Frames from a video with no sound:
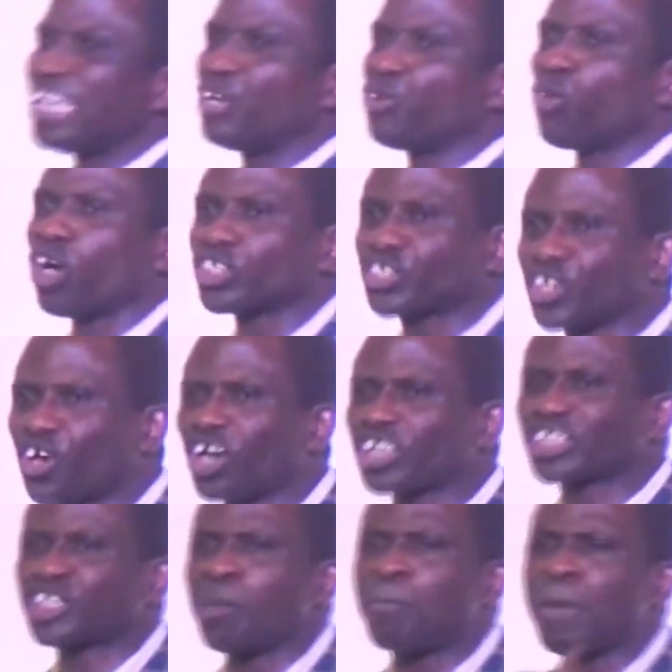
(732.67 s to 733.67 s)
he was
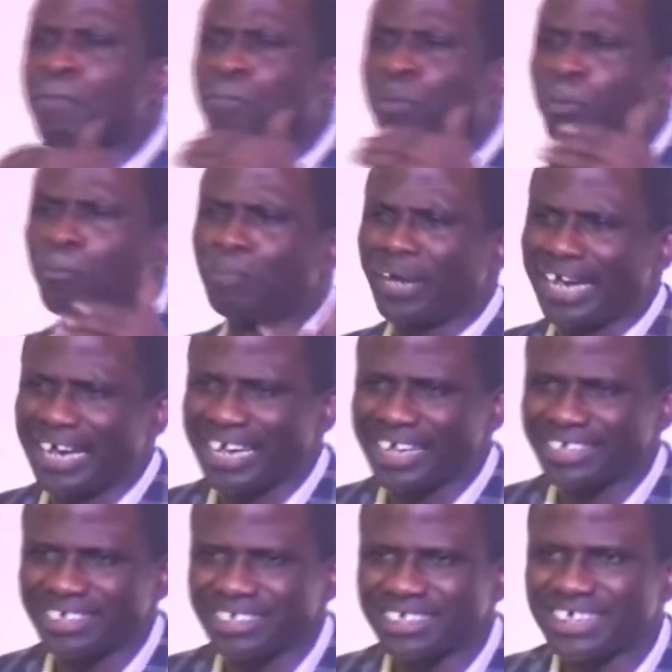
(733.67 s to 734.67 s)
causing people pain.
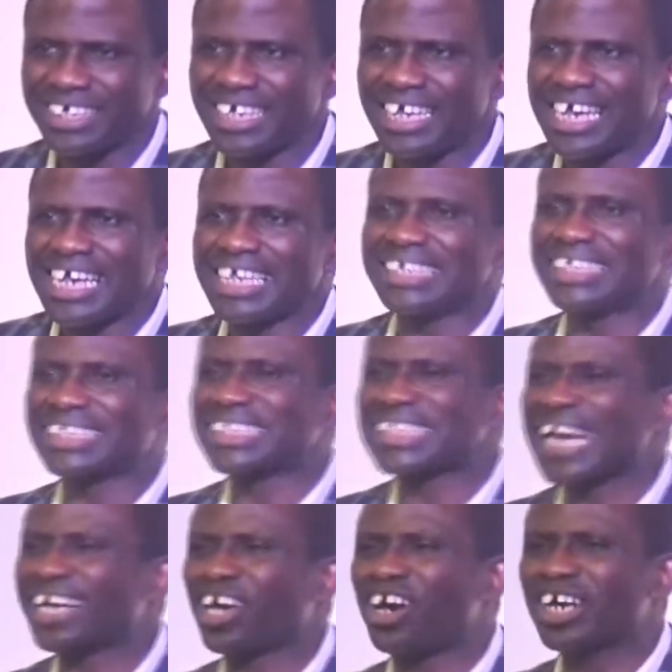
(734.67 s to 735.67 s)
In the
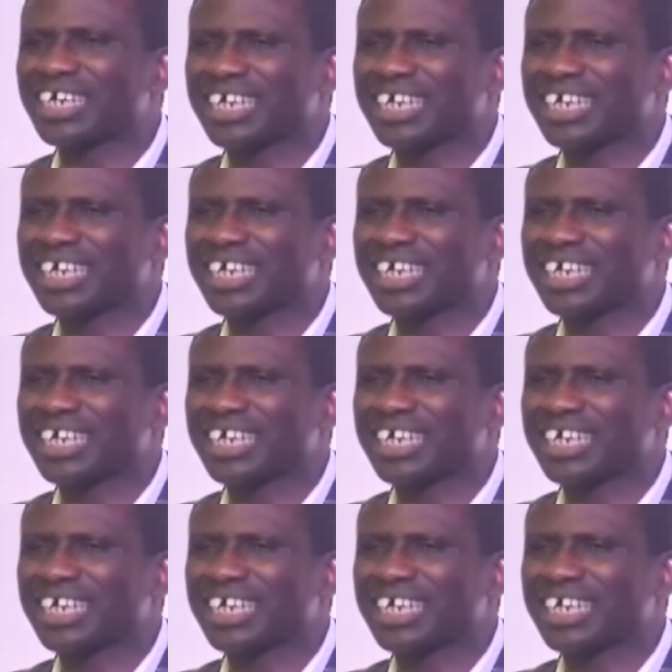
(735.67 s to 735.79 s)
second